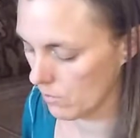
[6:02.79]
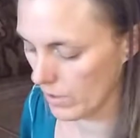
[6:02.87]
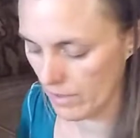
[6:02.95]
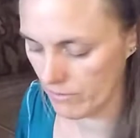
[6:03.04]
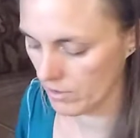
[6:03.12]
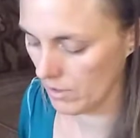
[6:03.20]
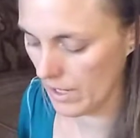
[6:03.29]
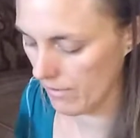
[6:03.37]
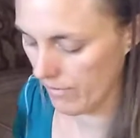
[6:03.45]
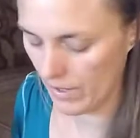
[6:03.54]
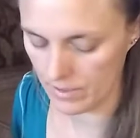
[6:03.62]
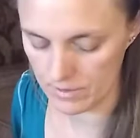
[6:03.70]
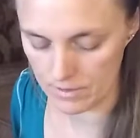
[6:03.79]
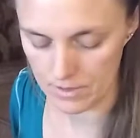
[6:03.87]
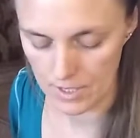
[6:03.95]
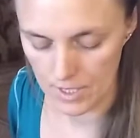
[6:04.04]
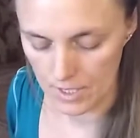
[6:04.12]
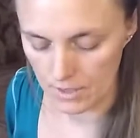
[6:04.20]
whatever life has,
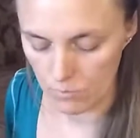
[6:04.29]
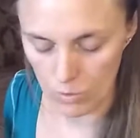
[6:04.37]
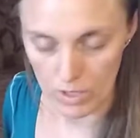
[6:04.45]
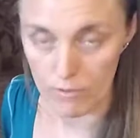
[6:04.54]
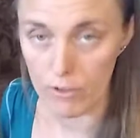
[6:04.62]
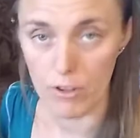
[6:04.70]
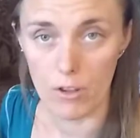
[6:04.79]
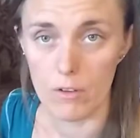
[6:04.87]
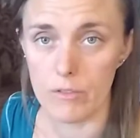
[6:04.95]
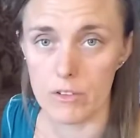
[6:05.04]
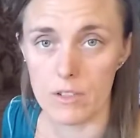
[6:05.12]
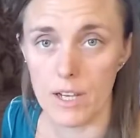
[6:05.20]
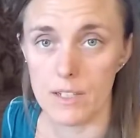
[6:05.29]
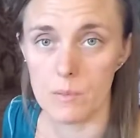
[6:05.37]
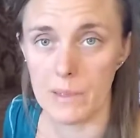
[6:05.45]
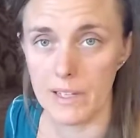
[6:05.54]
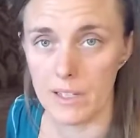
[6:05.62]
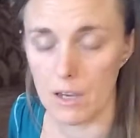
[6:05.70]
whatever the universe has
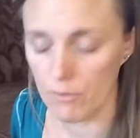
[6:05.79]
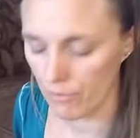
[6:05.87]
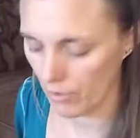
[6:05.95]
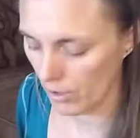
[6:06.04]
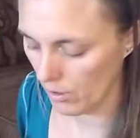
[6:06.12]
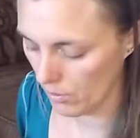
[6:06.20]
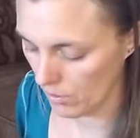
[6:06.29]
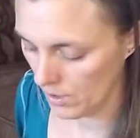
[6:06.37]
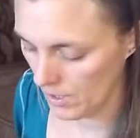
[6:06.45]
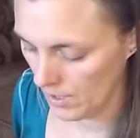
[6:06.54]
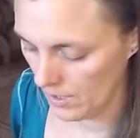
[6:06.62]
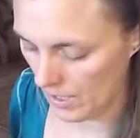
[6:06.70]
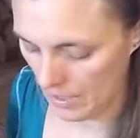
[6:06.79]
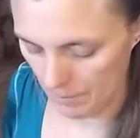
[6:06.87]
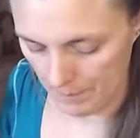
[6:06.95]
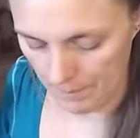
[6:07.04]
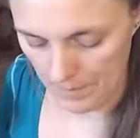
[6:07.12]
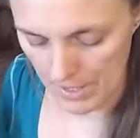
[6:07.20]
planned out for you.
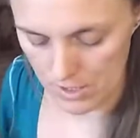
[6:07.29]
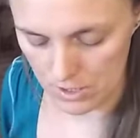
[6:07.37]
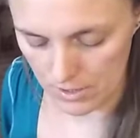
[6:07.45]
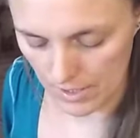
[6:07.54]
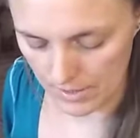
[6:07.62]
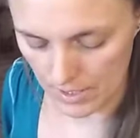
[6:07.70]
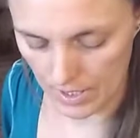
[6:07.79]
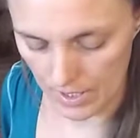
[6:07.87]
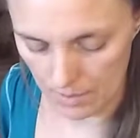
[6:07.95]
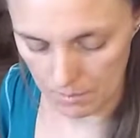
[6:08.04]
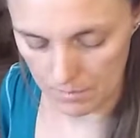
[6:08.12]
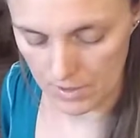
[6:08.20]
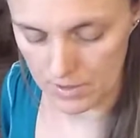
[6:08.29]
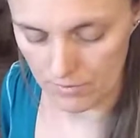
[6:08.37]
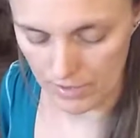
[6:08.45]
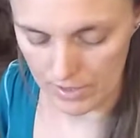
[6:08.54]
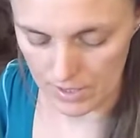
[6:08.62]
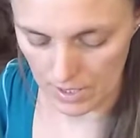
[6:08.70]
It's just not time. The
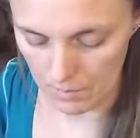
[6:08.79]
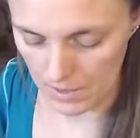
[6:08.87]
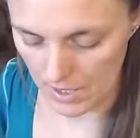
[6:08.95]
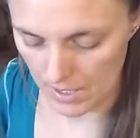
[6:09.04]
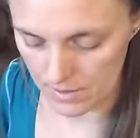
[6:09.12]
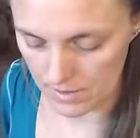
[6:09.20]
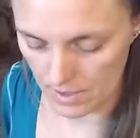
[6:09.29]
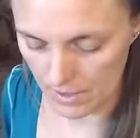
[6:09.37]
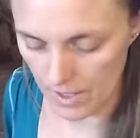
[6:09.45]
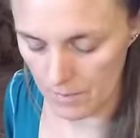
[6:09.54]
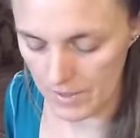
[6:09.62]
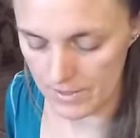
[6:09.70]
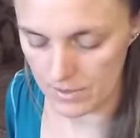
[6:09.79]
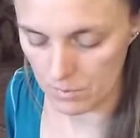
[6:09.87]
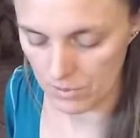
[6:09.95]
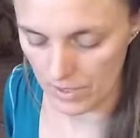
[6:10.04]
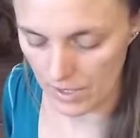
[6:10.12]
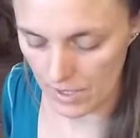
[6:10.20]
divine timing has not come into
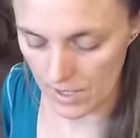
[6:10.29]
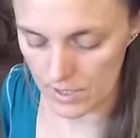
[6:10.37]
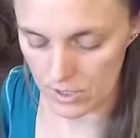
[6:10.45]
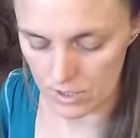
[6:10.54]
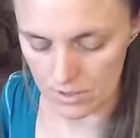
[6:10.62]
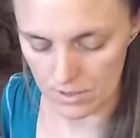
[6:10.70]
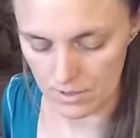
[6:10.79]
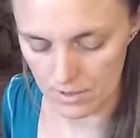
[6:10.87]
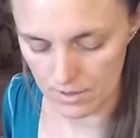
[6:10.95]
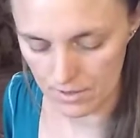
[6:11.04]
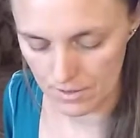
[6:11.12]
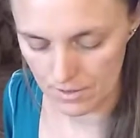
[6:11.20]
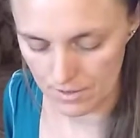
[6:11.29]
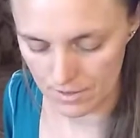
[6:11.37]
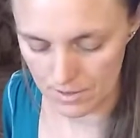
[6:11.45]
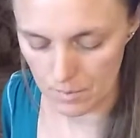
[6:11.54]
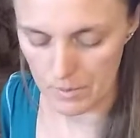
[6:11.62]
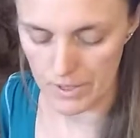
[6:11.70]
play yet. Just
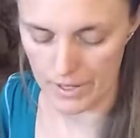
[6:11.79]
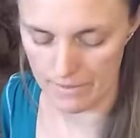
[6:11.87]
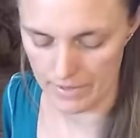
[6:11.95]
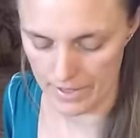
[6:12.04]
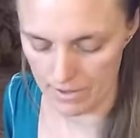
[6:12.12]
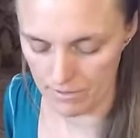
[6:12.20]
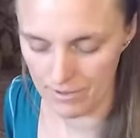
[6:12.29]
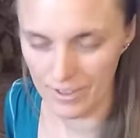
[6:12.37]
simmer down now.